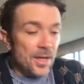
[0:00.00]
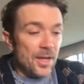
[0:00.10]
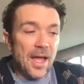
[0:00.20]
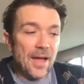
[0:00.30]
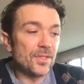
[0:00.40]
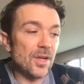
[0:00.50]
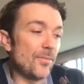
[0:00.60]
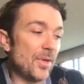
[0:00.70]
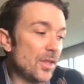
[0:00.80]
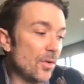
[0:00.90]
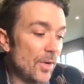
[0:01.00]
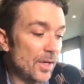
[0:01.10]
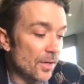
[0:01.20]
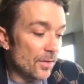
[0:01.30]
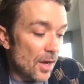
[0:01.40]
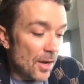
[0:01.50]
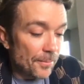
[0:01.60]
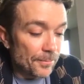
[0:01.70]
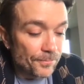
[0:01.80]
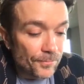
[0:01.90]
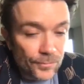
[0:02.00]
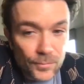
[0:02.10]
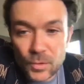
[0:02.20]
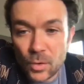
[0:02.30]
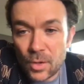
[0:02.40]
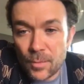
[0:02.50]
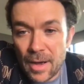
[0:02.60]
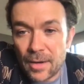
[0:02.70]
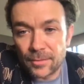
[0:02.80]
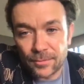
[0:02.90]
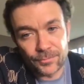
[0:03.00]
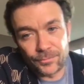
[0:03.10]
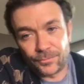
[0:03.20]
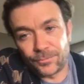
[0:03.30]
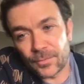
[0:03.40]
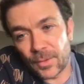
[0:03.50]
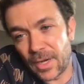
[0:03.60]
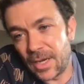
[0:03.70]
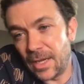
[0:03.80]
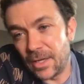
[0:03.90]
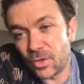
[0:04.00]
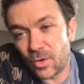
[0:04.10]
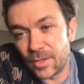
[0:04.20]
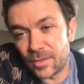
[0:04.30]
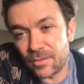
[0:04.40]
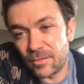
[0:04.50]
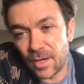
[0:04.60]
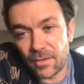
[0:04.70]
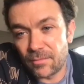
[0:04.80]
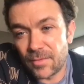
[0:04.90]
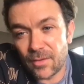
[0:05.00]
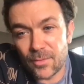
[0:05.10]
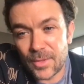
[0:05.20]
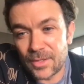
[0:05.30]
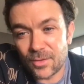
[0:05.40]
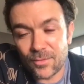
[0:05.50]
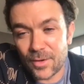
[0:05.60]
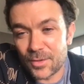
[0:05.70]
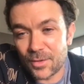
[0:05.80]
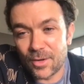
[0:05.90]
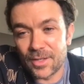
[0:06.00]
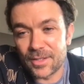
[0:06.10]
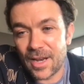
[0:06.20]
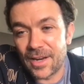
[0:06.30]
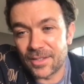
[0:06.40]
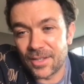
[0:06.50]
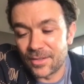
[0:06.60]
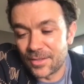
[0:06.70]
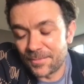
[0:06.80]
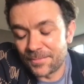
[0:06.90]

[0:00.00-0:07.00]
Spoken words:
have something that we can talk about. And he enjoys, giving me fun stories and anecdotes.